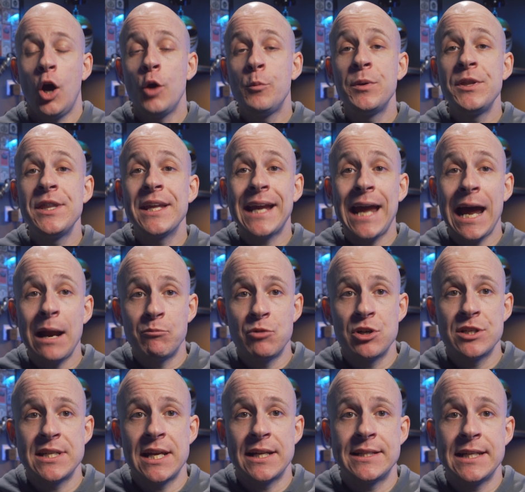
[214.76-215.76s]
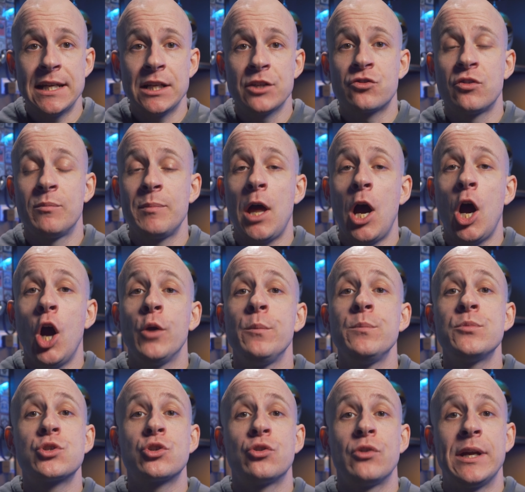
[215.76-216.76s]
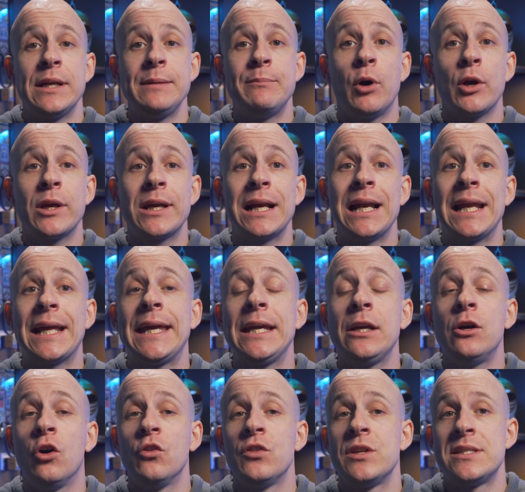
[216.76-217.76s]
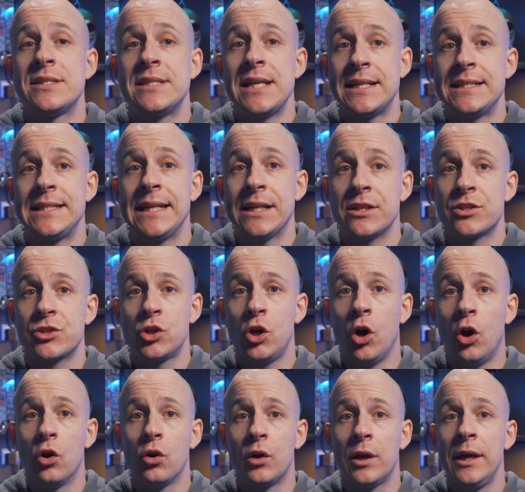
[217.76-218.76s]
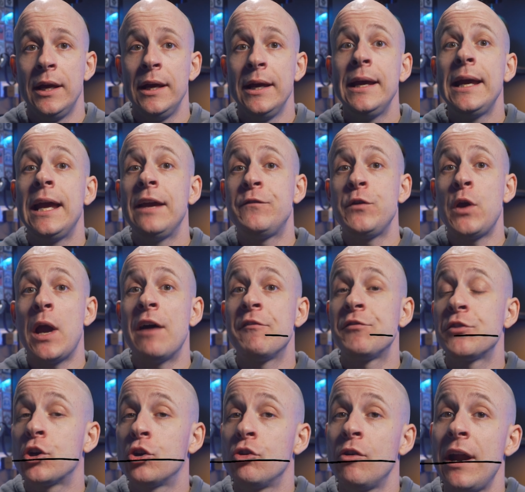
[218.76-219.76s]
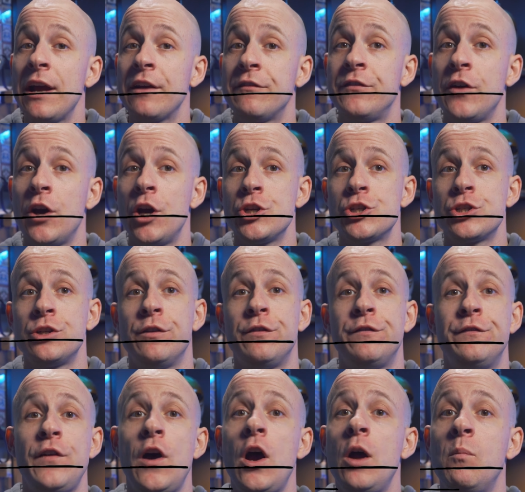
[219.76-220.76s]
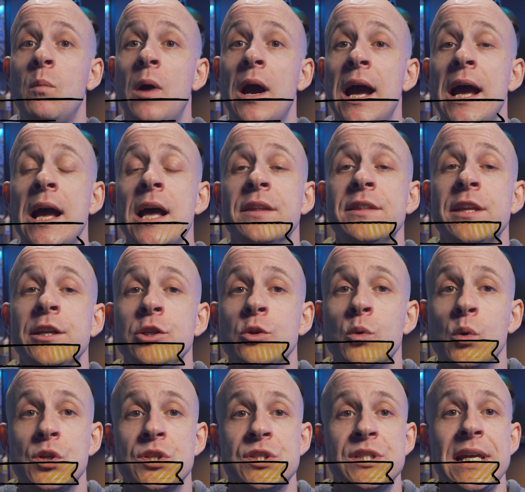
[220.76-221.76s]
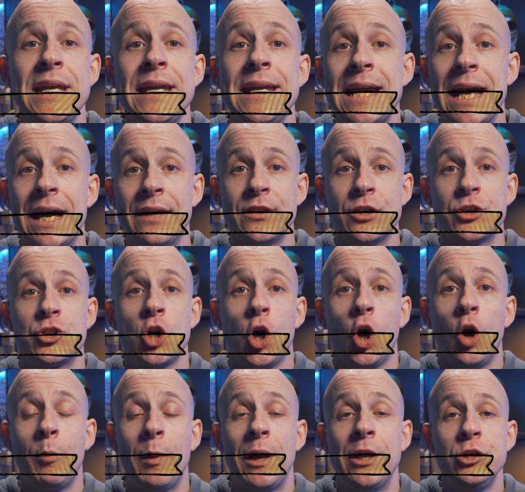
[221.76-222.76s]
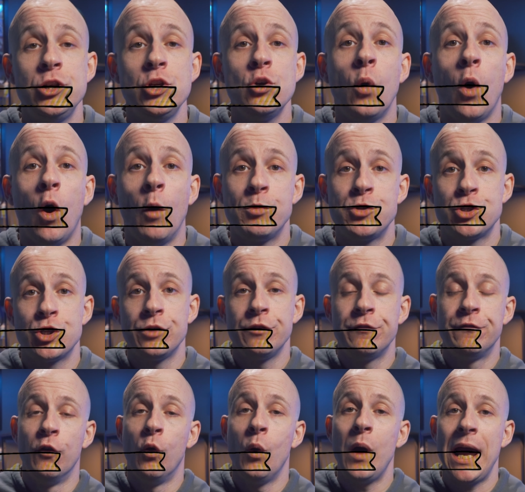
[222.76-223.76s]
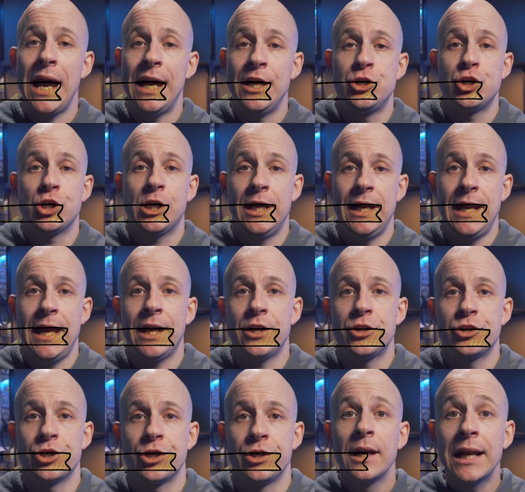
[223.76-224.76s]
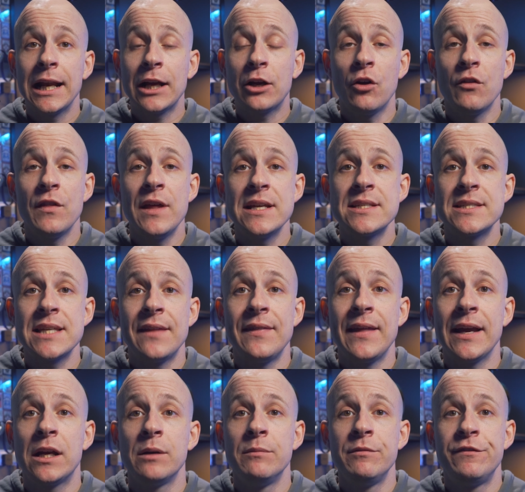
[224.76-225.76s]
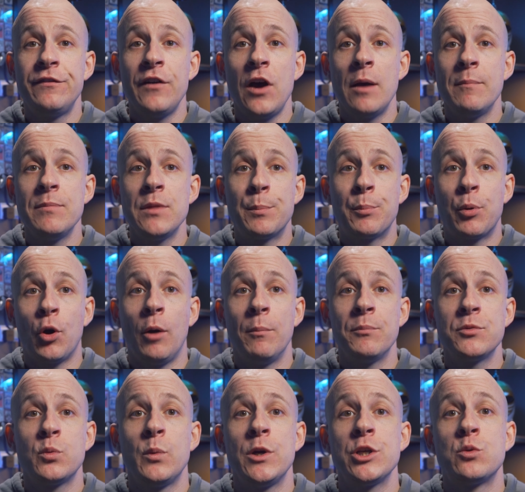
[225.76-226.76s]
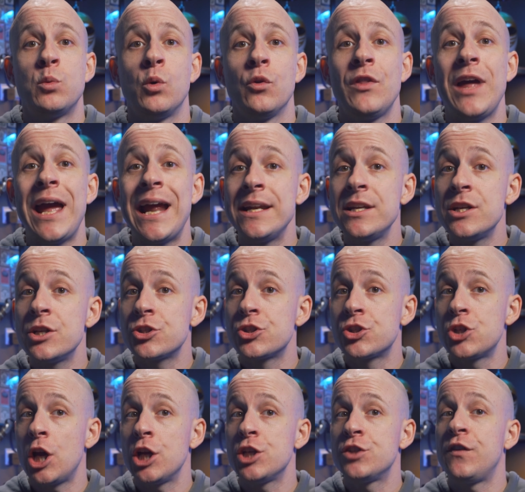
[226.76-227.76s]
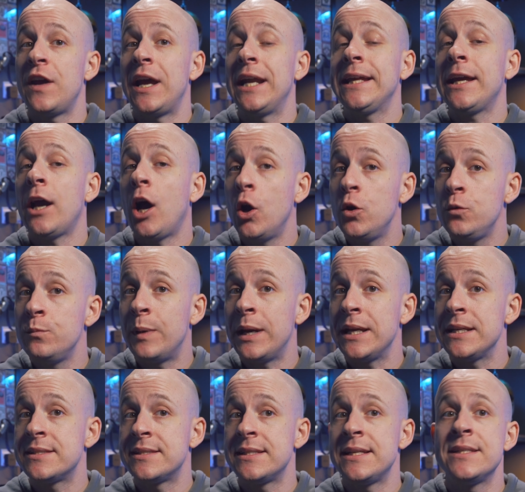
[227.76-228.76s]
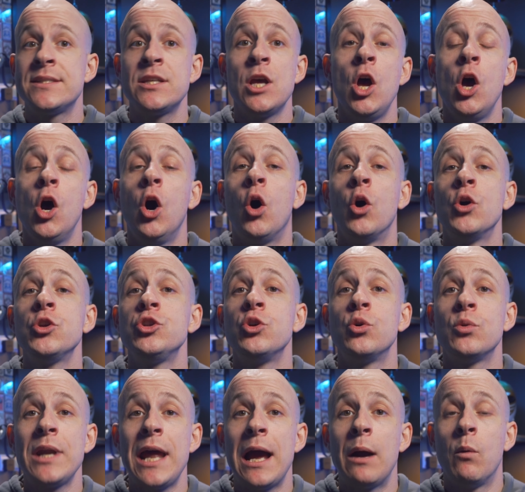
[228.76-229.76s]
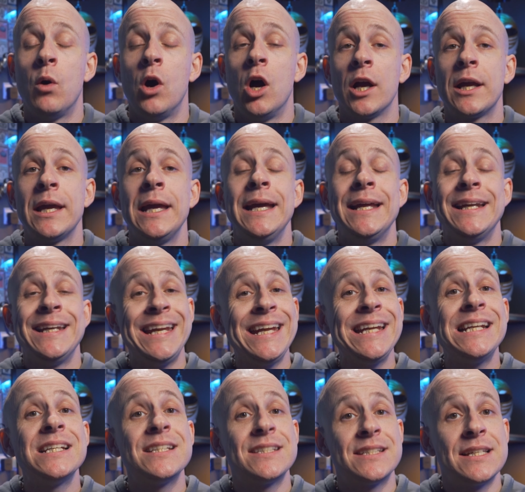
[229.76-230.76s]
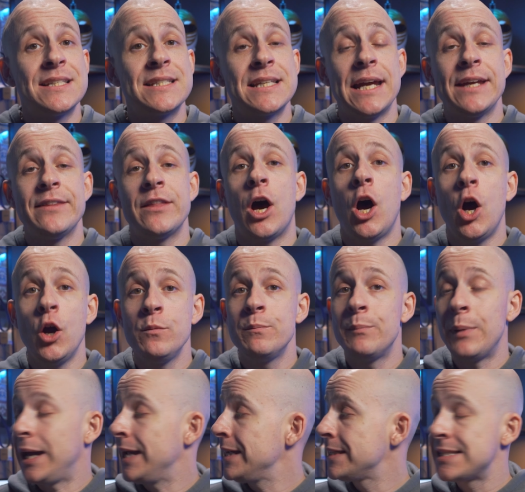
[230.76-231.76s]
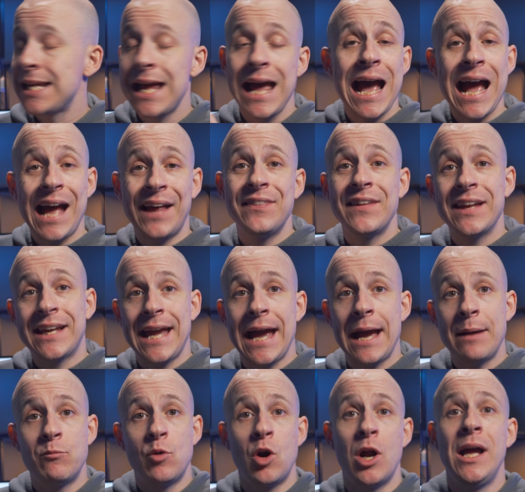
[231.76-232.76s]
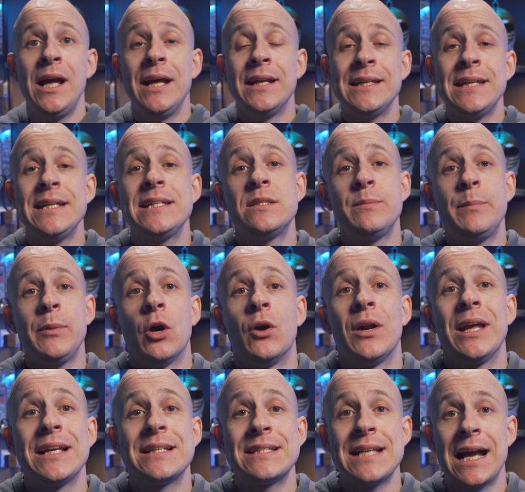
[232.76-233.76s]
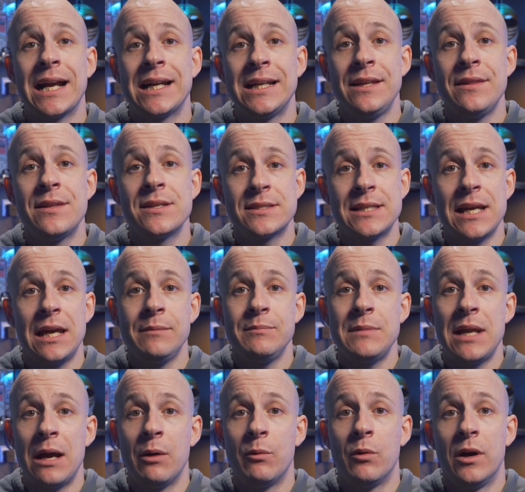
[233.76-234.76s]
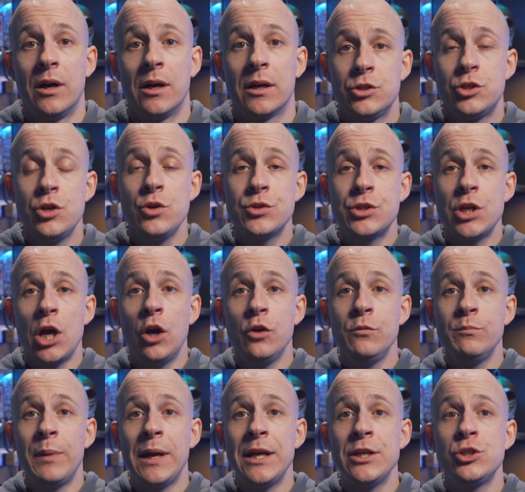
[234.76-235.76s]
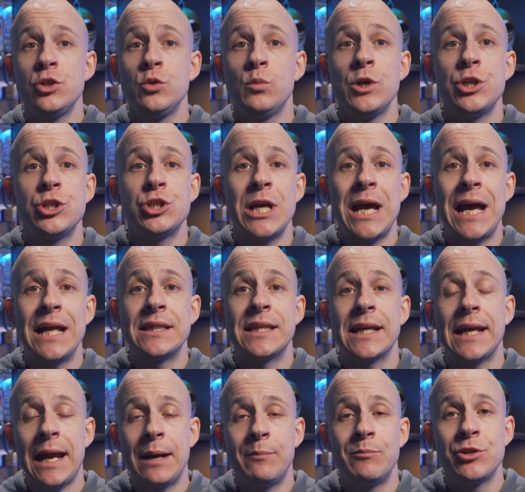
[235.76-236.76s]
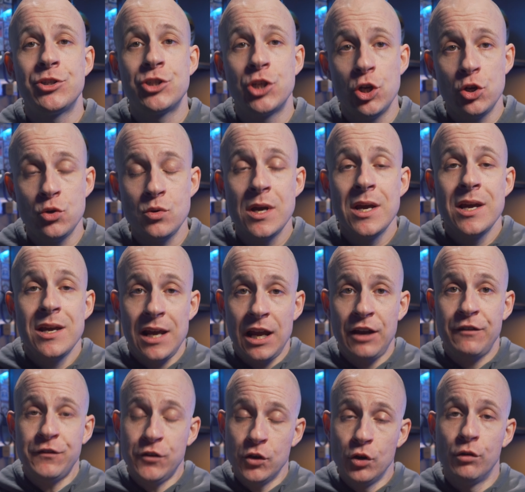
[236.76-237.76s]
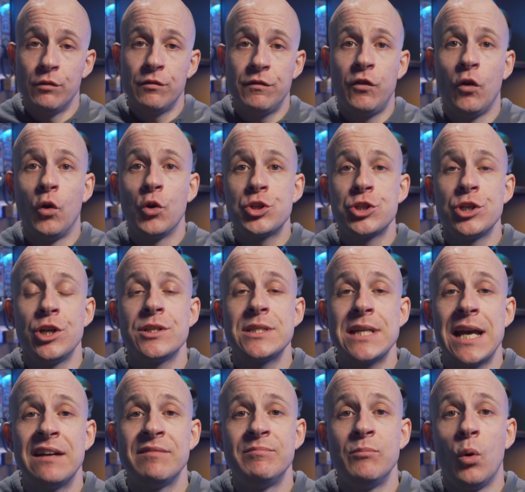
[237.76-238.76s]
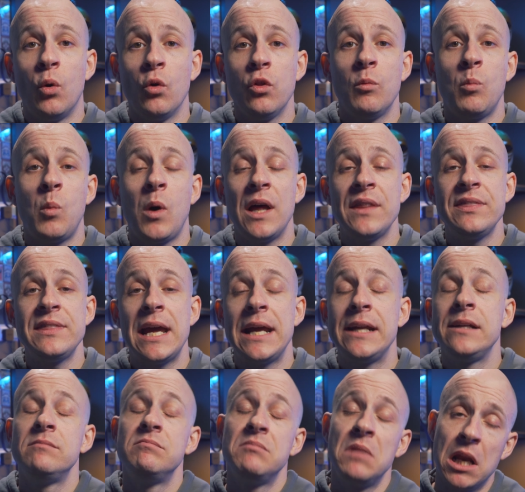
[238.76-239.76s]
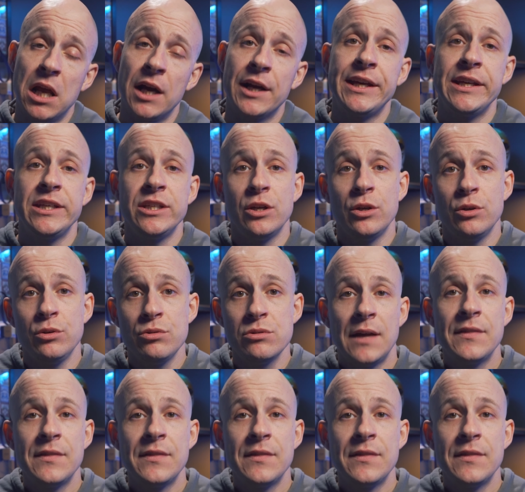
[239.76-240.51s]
Open the camera settings from the home screen by clicking on the settings cog. If you have the correct version of firmware, then you'll see at the top a new option for Edge Connection. Click on this and then confirm the prompt, which will then search for any home bases on your network. Needless to say, the home base and the camera need to be on exactly the same network. Choose the home base you wish to add the camera to. If you're fortunate to have more than one, then lucky you.